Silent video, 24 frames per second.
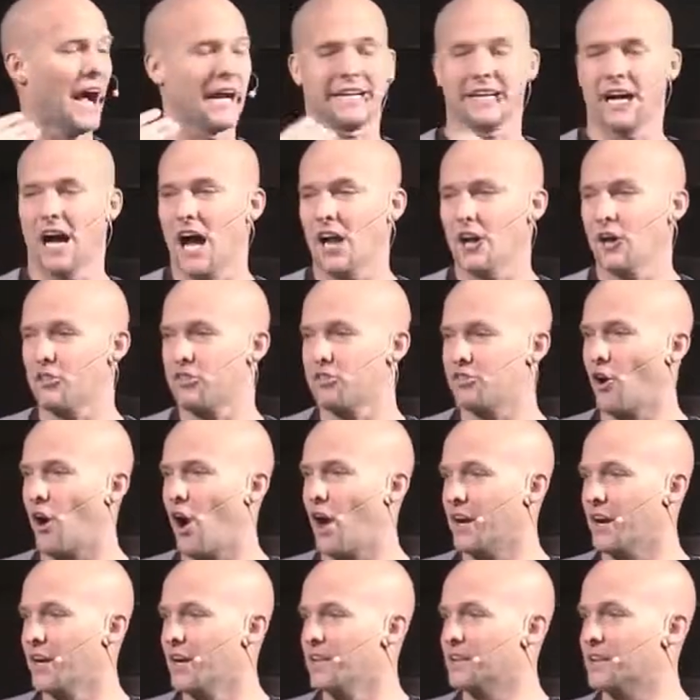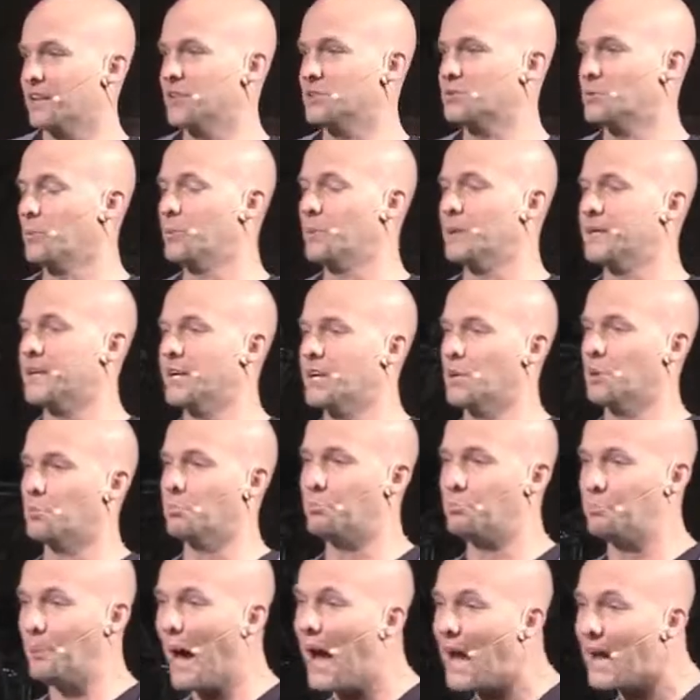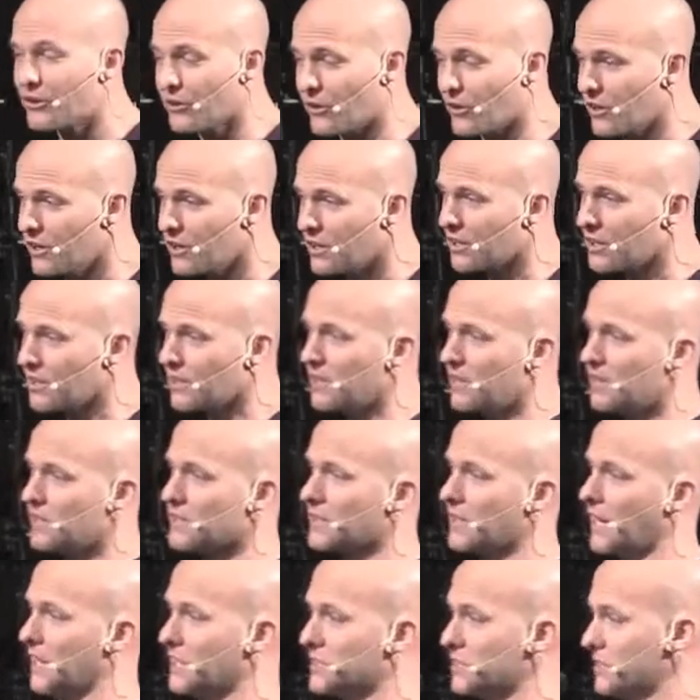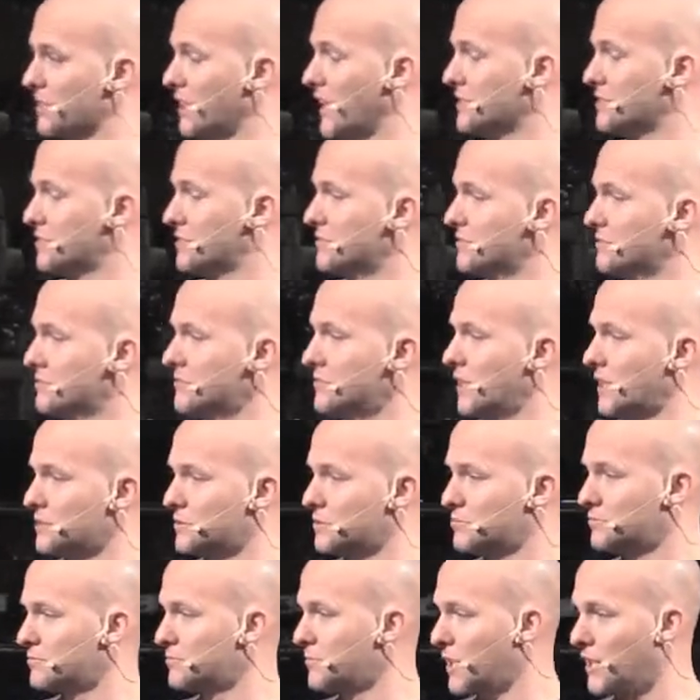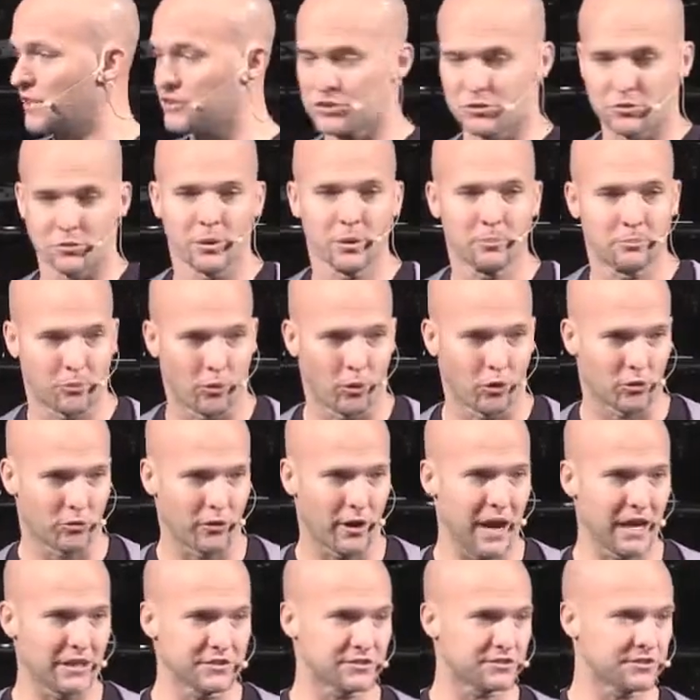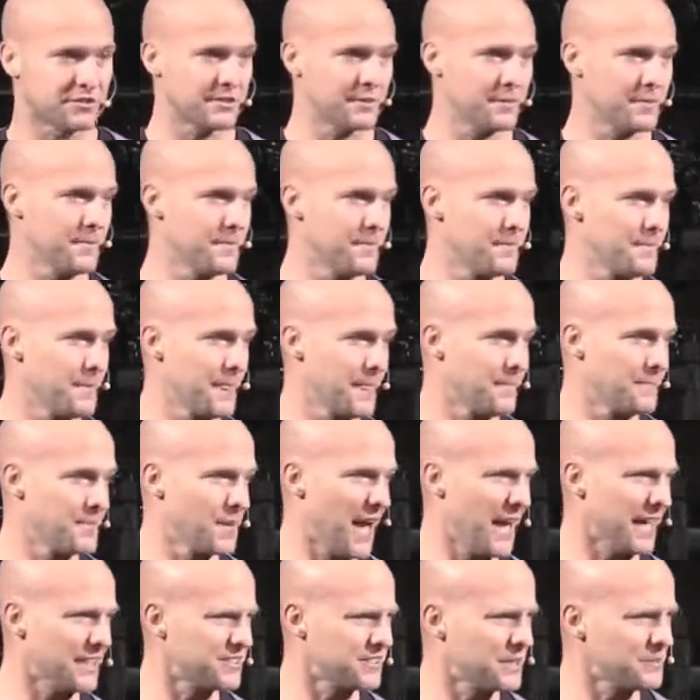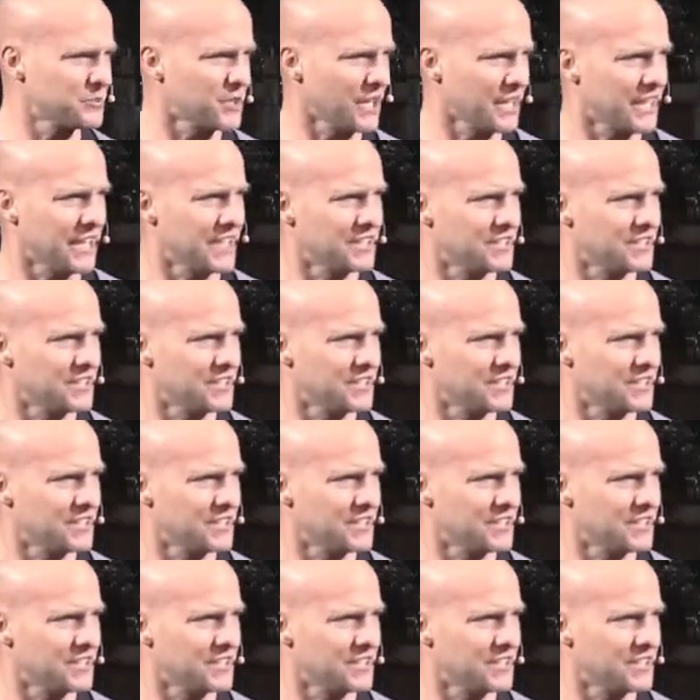kind of thought things would be getting better as, as, as history progressed. And it seems like it